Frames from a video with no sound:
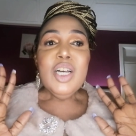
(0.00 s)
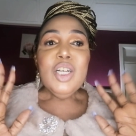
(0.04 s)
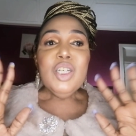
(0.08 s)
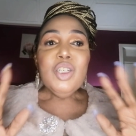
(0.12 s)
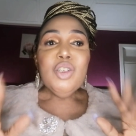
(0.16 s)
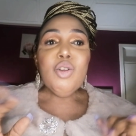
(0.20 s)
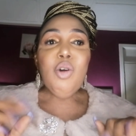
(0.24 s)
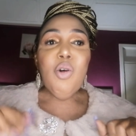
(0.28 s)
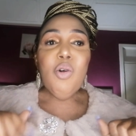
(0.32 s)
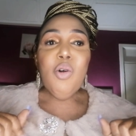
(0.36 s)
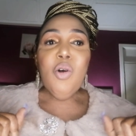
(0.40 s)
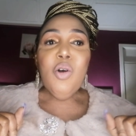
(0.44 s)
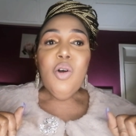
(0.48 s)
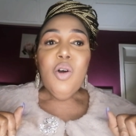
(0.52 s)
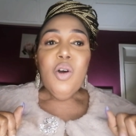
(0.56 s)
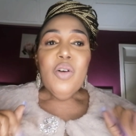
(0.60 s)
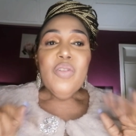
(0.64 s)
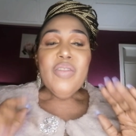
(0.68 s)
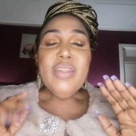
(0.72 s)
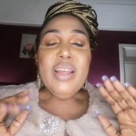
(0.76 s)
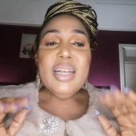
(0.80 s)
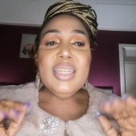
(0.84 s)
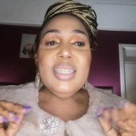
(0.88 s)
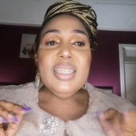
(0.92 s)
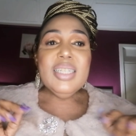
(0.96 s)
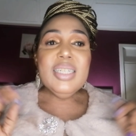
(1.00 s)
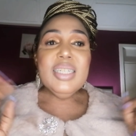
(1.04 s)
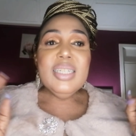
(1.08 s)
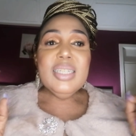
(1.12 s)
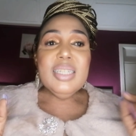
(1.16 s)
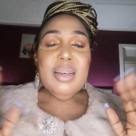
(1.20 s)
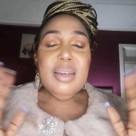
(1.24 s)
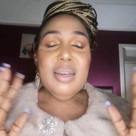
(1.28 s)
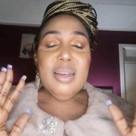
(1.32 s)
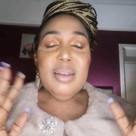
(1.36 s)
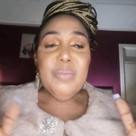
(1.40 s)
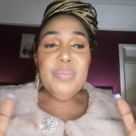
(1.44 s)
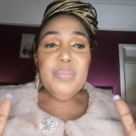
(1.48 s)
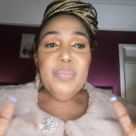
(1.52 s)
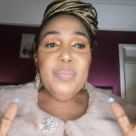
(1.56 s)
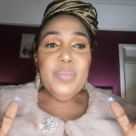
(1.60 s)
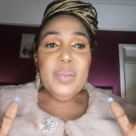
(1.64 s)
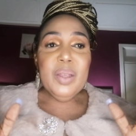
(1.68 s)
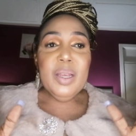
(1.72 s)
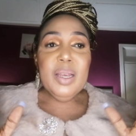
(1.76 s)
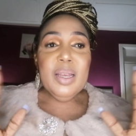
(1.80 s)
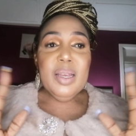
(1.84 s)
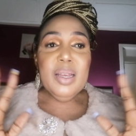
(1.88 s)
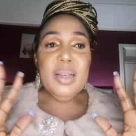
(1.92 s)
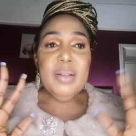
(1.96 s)
so that is the
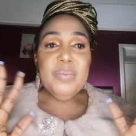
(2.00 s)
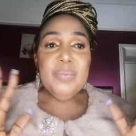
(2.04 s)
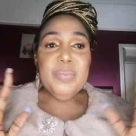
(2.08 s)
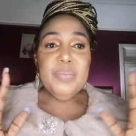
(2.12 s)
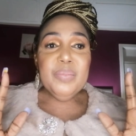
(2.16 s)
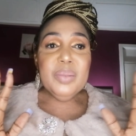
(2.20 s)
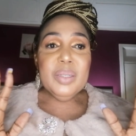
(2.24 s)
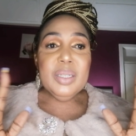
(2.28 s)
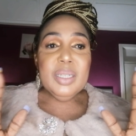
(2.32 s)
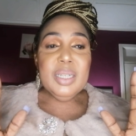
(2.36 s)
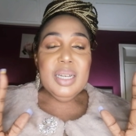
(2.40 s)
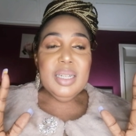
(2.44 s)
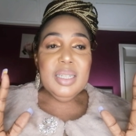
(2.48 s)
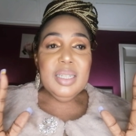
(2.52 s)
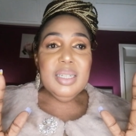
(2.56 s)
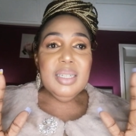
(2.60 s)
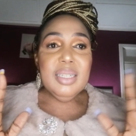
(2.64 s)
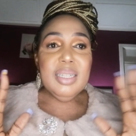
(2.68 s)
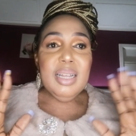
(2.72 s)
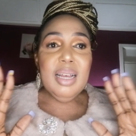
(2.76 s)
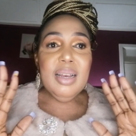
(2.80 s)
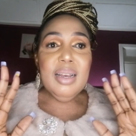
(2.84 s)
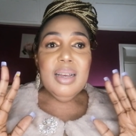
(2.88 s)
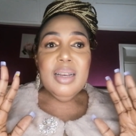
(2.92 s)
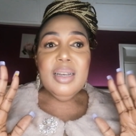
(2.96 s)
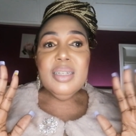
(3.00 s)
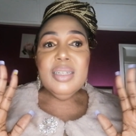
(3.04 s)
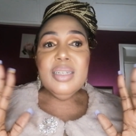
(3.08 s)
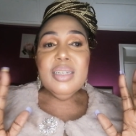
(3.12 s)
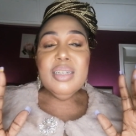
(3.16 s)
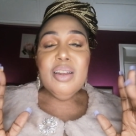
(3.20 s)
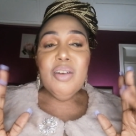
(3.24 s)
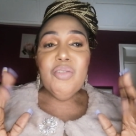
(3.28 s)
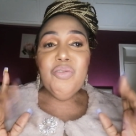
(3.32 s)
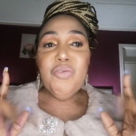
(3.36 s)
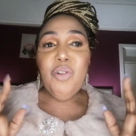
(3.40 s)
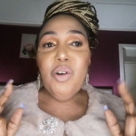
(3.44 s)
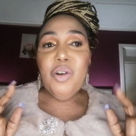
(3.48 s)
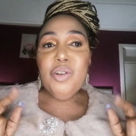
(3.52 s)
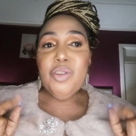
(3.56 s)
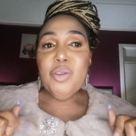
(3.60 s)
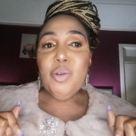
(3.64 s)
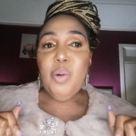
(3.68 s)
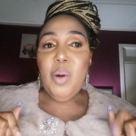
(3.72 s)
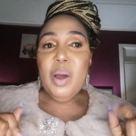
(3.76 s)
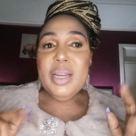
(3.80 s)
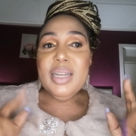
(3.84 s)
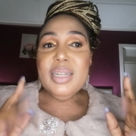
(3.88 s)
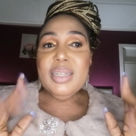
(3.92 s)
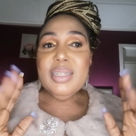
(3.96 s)
the that is the is it the fourth
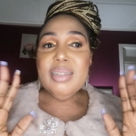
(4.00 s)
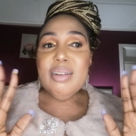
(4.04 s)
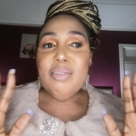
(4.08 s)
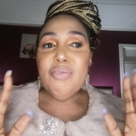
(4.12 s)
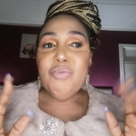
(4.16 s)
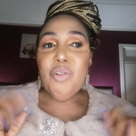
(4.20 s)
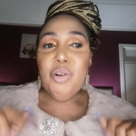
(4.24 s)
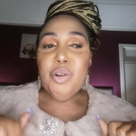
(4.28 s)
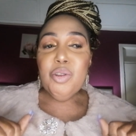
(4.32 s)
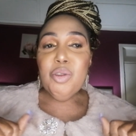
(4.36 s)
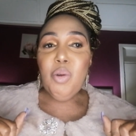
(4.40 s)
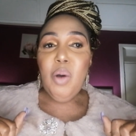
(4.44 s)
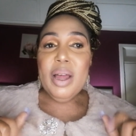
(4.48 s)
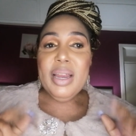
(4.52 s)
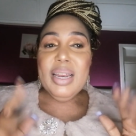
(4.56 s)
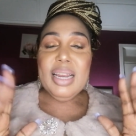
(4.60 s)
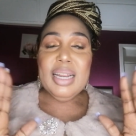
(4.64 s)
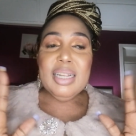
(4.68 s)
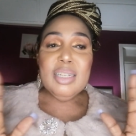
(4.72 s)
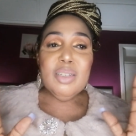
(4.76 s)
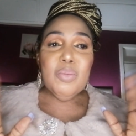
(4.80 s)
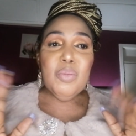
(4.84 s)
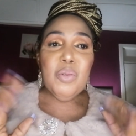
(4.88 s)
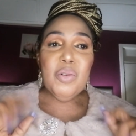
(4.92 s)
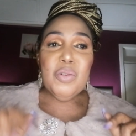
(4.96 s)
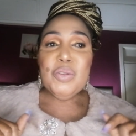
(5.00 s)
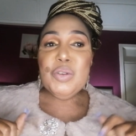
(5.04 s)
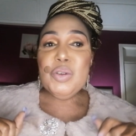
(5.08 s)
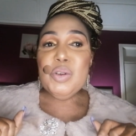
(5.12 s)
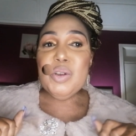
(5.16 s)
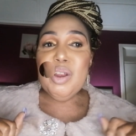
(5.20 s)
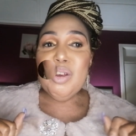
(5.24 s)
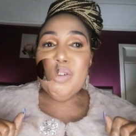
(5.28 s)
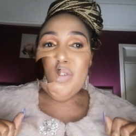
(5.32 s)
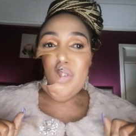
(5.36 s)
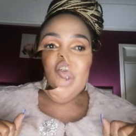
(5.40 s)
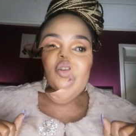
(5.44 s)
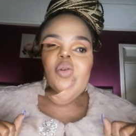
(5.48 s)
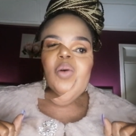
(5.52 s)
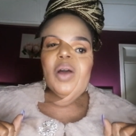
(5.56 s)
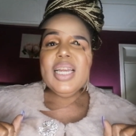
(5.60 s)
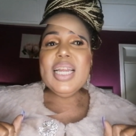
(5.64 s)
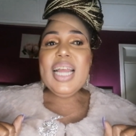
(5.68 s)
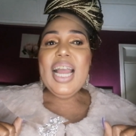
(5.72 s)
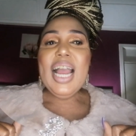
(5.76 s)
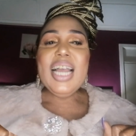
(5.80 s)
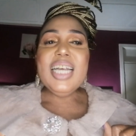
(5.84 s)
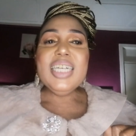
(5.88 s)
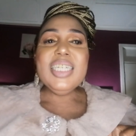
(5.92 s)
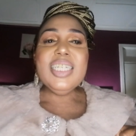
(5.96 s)
one is the fourth one let's move to the fifth
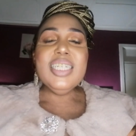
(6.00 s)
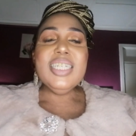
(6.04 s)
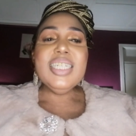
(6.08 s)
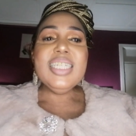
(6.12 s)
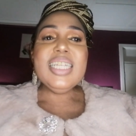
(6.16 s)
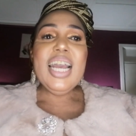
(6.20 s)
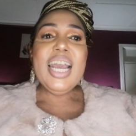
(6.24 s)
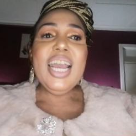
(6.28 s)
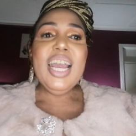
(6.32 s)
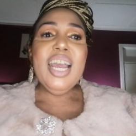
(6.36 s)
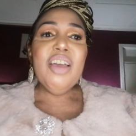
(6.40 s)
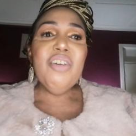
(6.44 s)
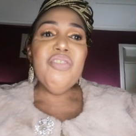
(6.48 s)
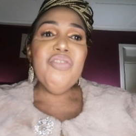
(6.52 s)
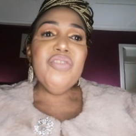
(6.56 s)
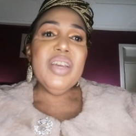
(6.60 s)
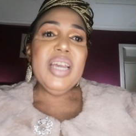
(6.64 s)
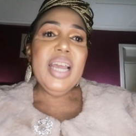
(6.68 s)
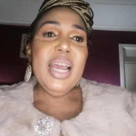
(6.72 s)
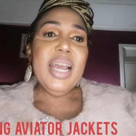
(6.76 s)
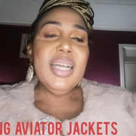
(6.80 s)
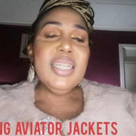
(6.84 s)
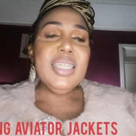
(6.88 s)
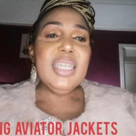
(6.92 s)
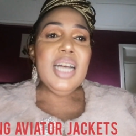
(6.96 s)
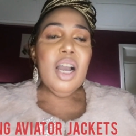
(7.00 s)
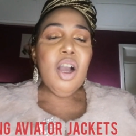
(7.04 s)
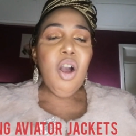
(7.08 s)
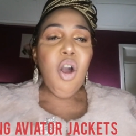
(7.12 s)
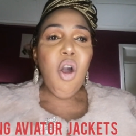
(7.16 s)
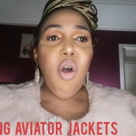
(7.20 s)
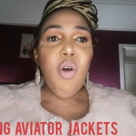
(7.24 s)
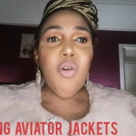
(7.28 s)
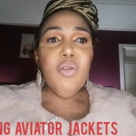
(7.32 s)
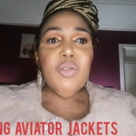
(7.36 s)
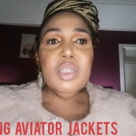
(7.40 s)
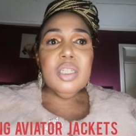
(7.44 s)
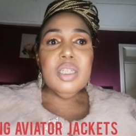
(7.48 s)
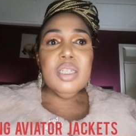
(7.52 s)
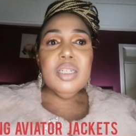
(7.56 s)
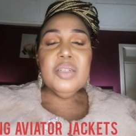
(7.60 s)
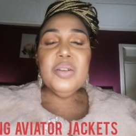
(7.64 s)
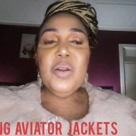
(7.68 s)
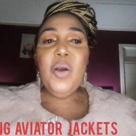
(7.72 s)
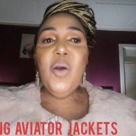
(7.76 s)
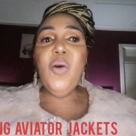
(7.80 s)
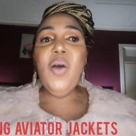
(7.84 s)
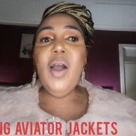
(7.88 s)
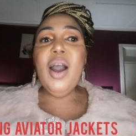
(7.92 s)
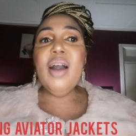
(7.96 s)
one guys is the aviator coat you
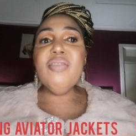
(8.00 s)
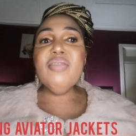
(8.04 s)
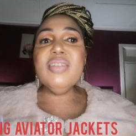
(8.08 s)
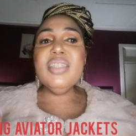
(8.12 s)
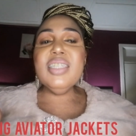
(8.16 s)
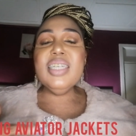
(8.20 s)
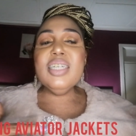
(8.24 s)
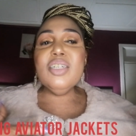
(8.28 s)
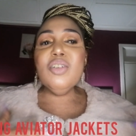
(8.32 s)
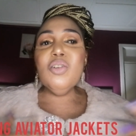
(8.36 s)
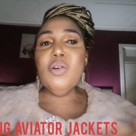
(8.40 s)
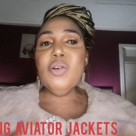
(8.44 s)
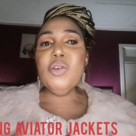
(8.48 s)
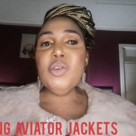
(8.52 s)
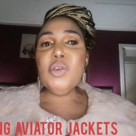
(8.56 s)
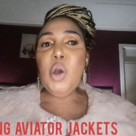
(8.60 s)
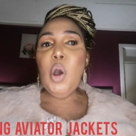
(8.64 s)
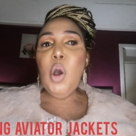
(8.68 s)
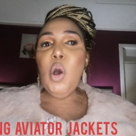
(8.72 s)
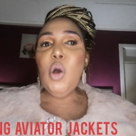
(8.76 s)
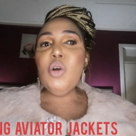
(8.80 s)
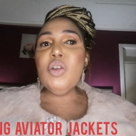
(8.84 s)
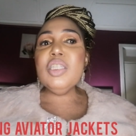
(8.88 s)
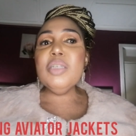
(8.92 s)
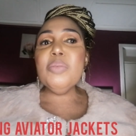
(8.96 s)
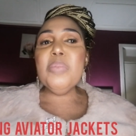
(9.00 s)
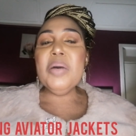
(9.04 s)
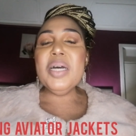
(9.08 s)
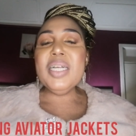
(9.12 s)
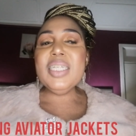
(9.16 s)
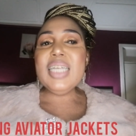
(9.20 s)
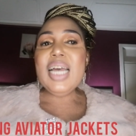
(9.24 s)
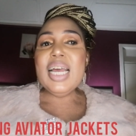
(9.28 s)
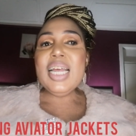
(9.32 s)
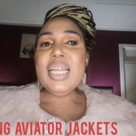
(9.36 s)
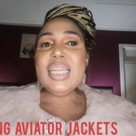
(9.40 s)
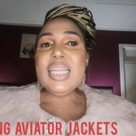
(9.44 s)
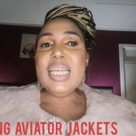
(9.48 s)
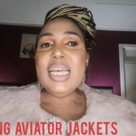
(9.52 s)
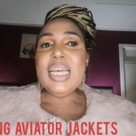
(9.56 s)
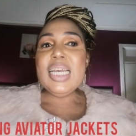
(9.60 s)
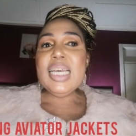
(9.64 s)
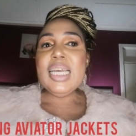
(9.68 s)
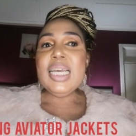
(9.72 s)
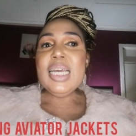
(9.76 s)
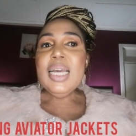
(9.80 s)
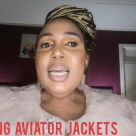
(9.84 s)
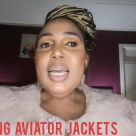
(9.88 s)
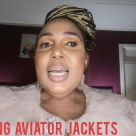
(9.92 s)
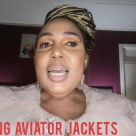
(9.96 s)
know i've seen those coats but i
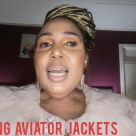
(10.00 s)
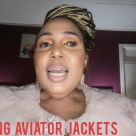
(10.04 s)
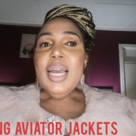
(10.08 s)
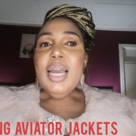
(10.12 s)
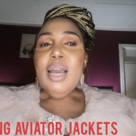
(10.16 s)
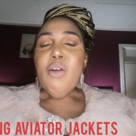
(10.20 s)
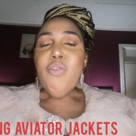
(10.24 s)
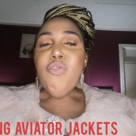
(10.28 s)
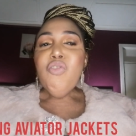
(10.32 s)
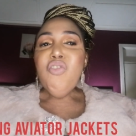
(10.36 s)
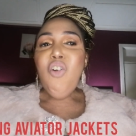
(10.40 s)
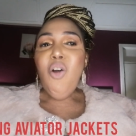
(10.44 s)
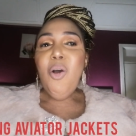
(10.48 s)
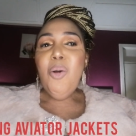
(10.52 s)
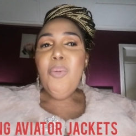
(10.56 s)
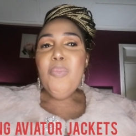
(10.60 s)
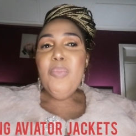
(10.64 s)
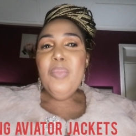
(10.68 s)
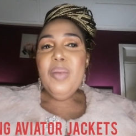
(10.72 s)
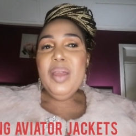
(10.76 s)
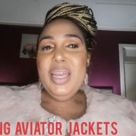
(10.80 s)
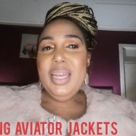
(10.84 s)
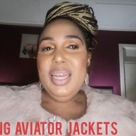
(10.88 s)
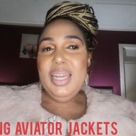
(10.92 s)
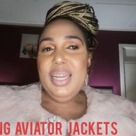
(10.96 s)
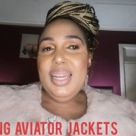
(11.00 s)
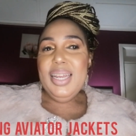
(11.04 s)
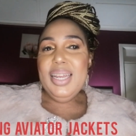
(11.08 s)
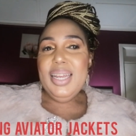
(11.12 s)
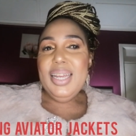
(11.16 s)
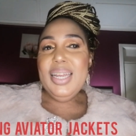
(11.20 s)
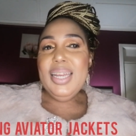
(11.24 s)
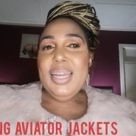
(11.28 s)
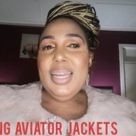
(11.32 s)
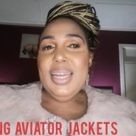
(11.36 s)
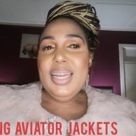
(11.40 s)
think for me